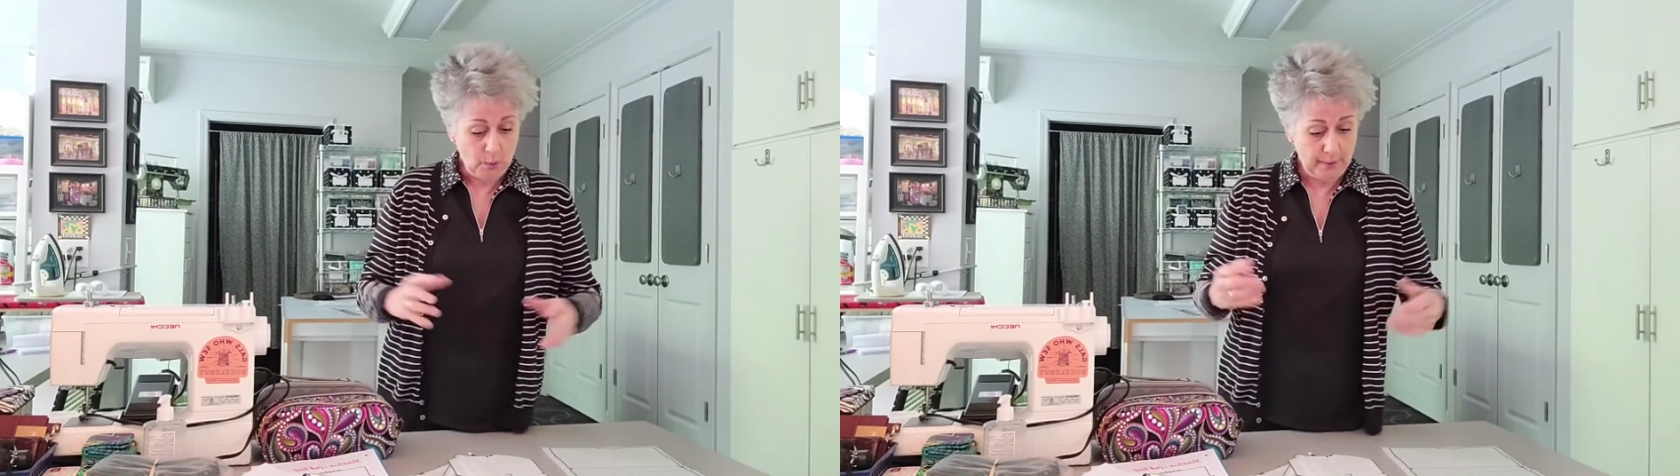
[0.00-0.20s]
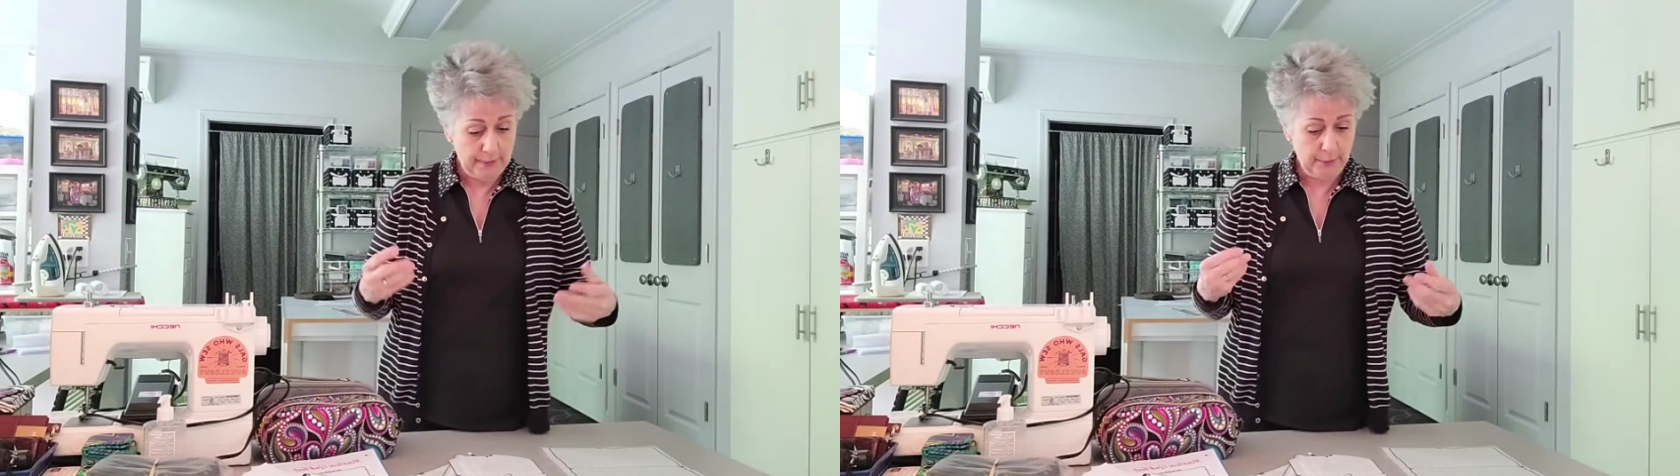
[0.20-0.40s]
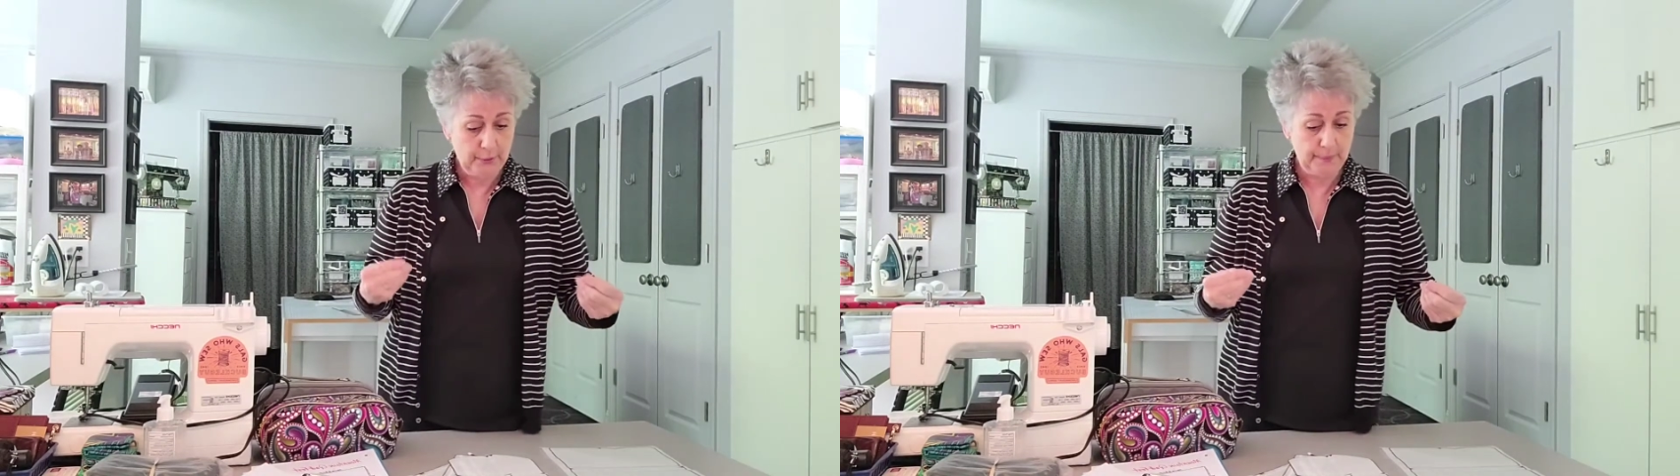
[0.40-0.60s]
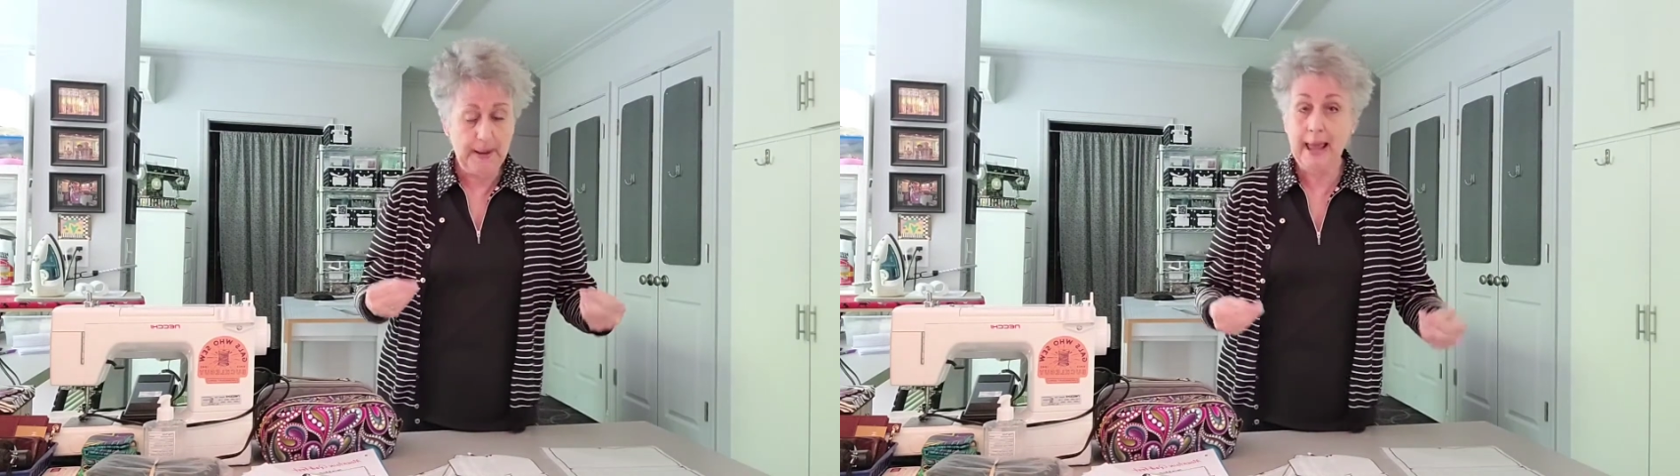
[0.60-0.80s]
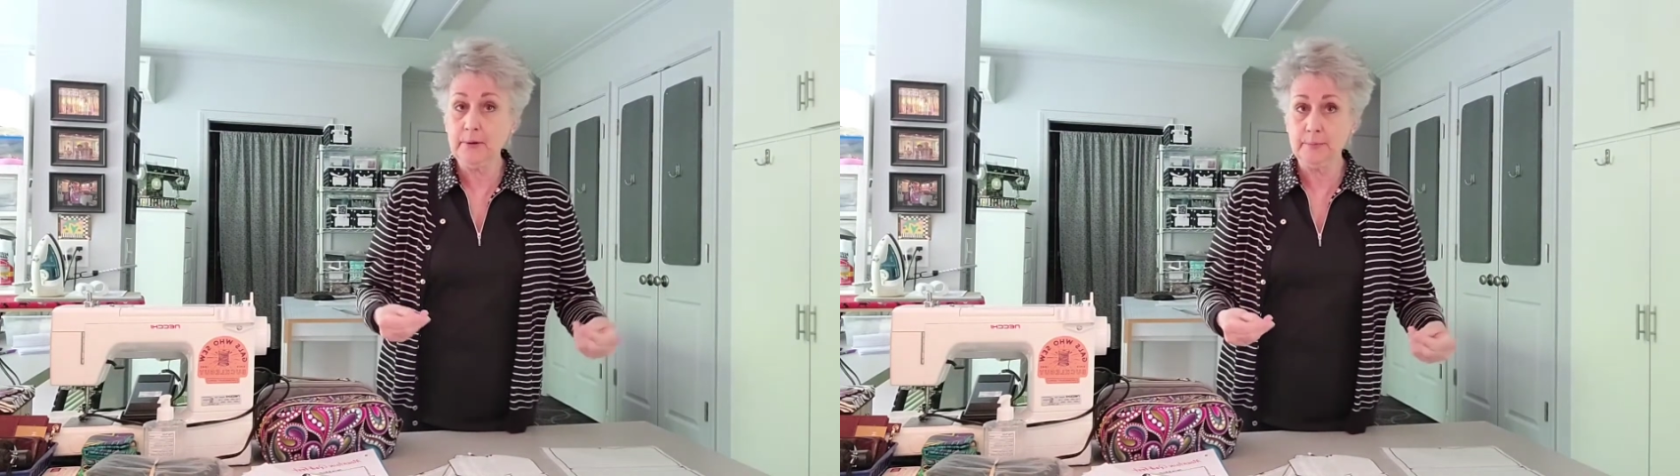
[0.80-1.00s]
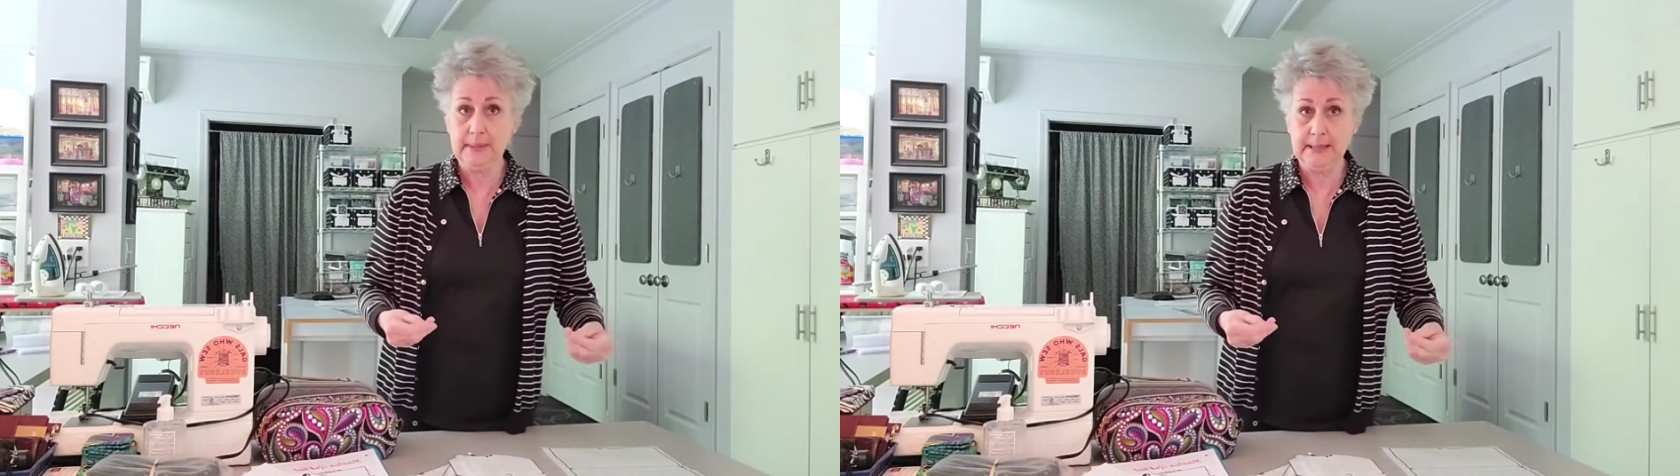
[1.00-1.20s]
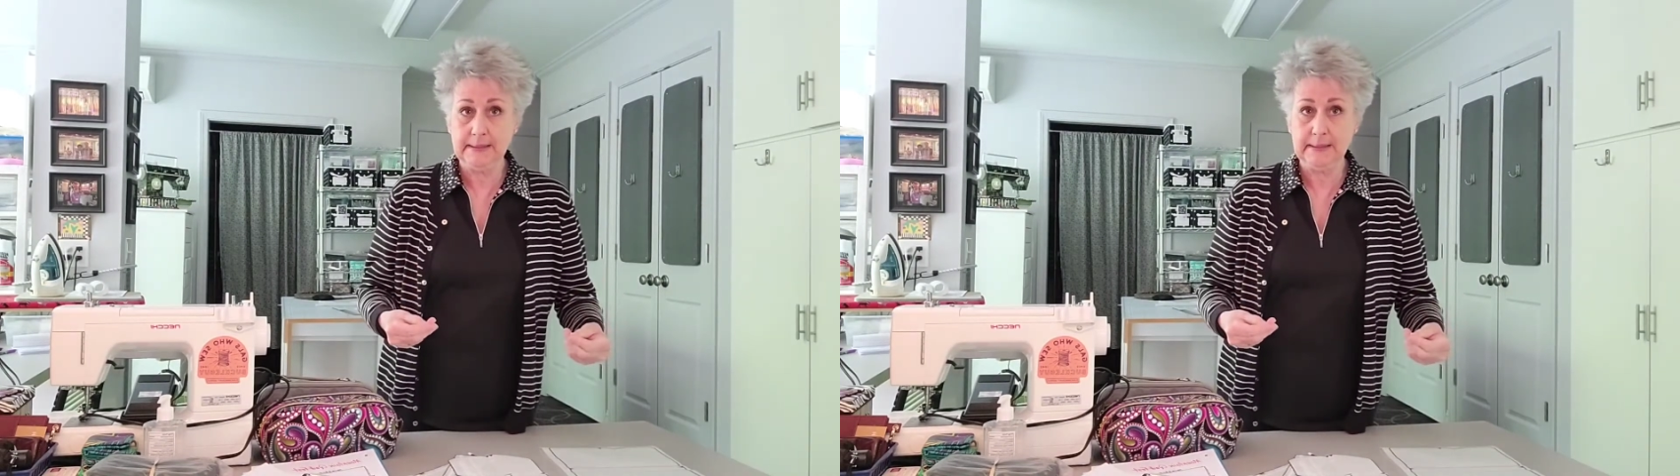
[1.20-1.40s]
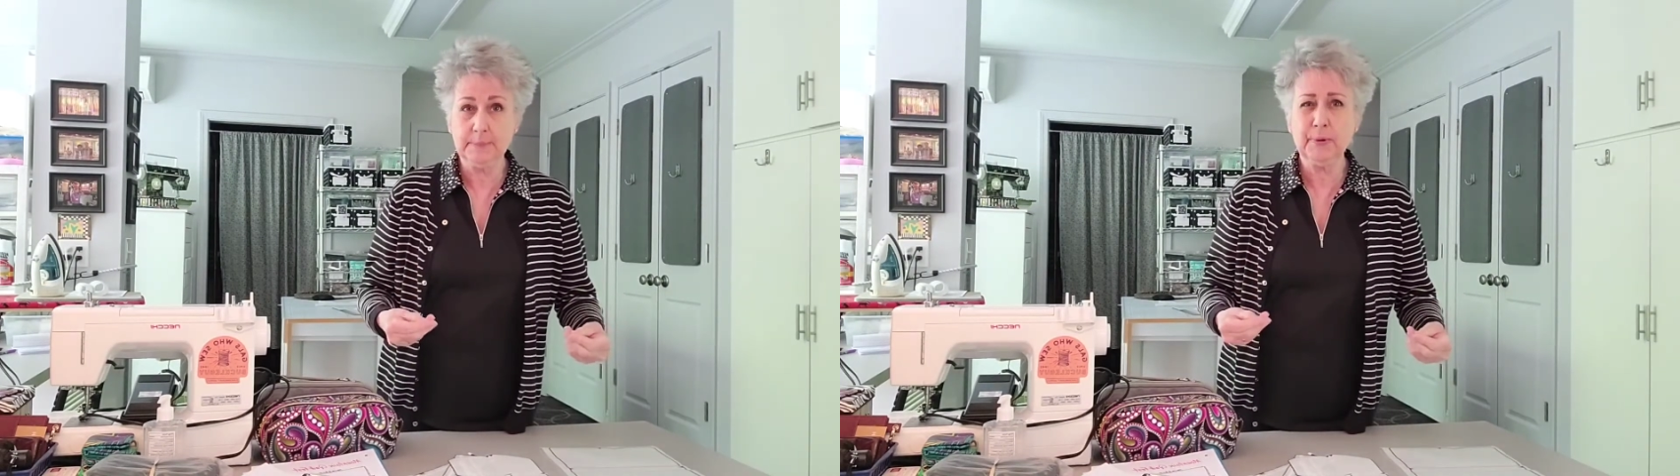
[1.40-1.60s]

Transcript: with her pattern pieces,